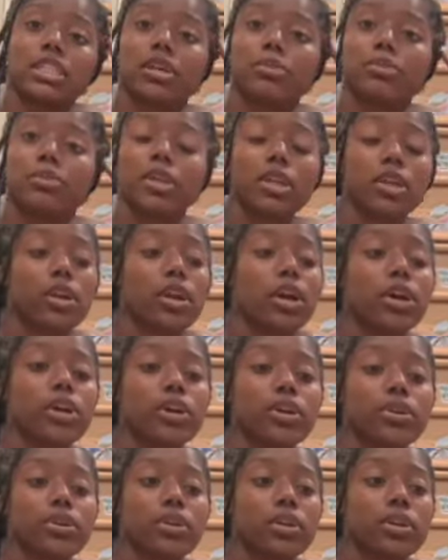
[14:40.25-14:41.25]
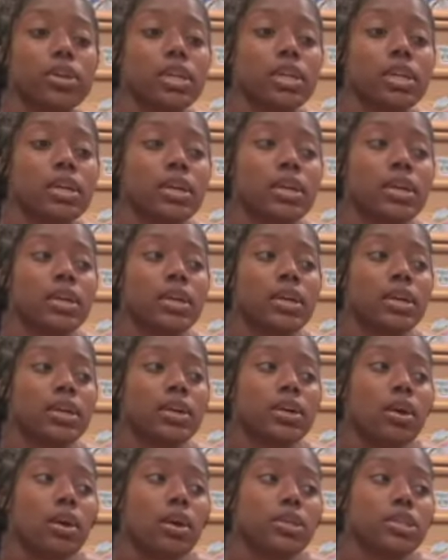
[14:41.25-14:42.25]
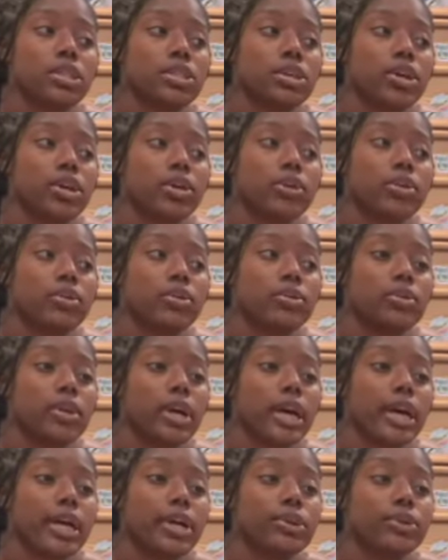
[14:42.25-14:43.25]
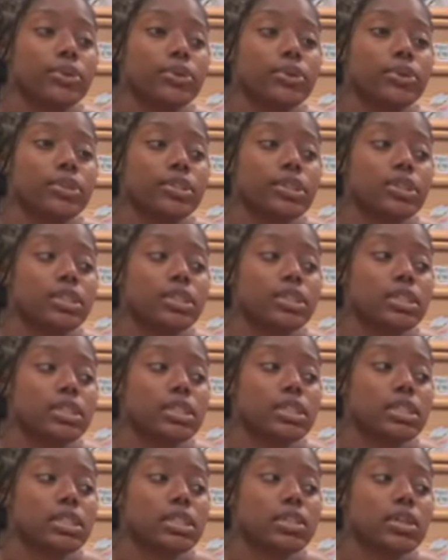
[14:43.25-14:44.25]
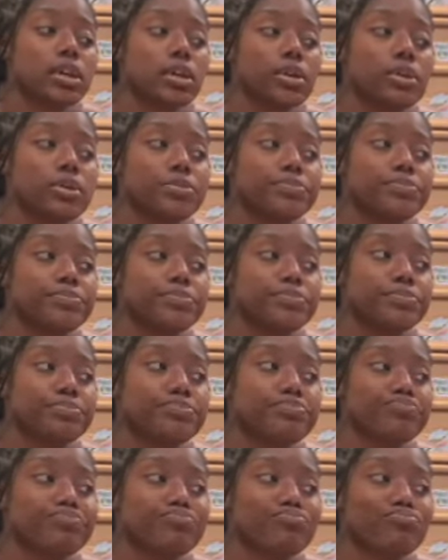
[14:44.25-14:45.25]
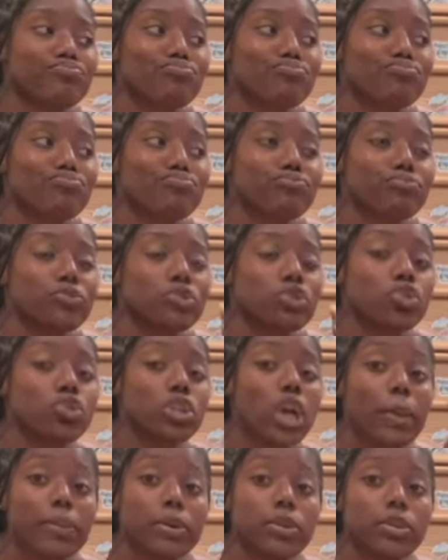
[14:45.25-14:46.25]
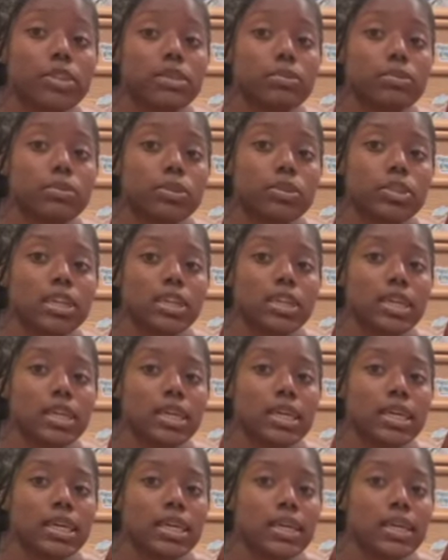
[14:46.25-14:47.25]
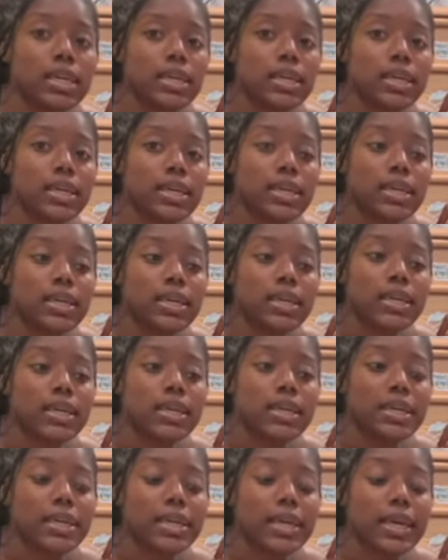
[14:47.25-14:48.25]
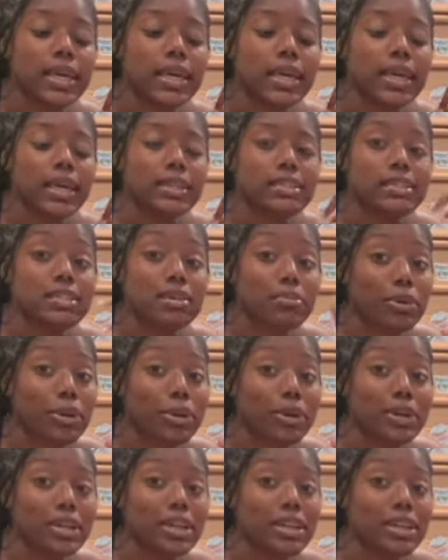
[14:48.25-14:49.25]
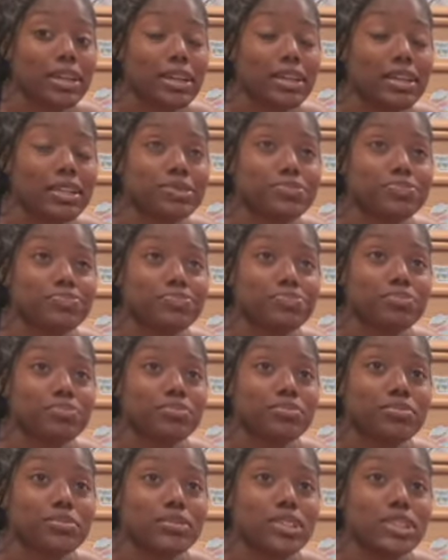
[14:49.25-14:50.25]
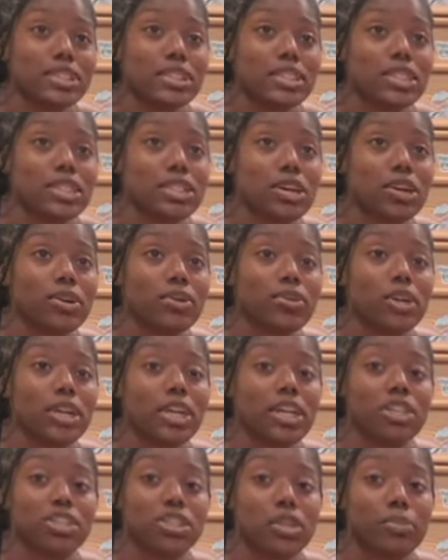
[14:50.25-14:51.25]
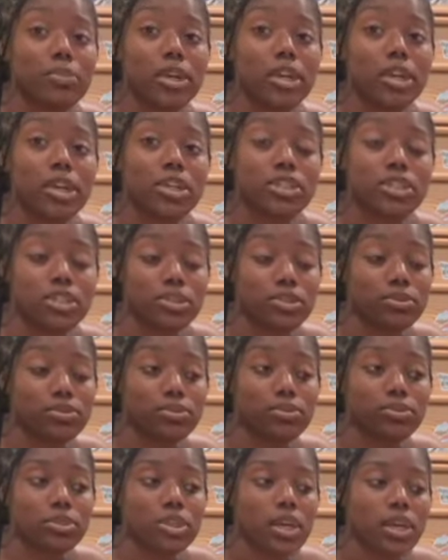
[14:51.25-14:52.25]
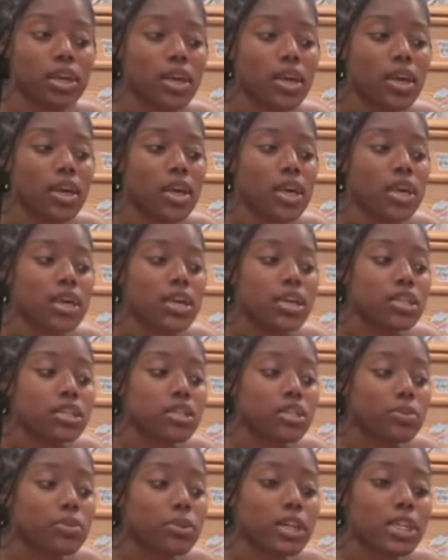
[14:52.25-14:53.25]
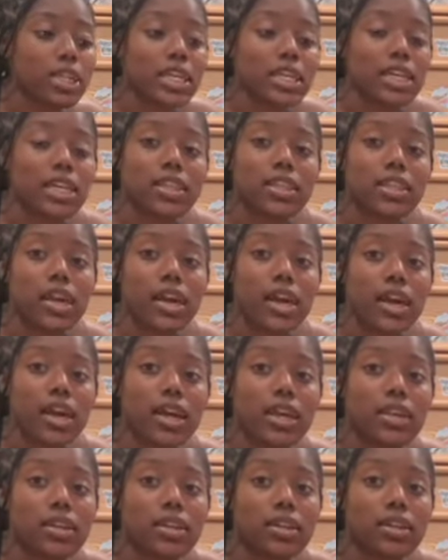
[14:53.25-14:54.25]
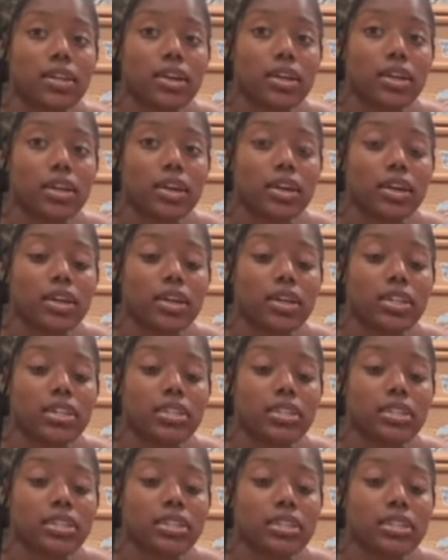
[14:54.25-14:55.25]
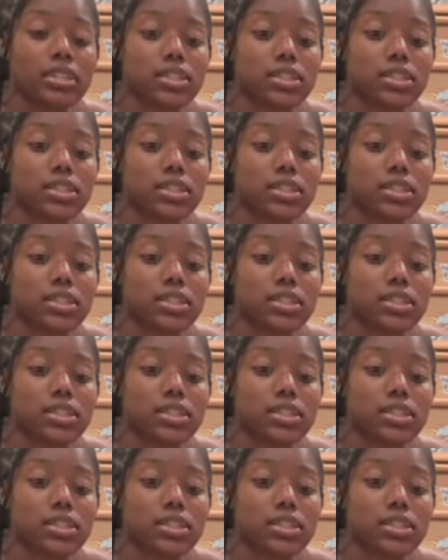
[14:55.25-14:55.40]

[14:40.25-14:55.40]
I'm getting hungry. So I ordered some tropical smoothie and some Burger King. So it should be here soon. So I'm gonna eat that and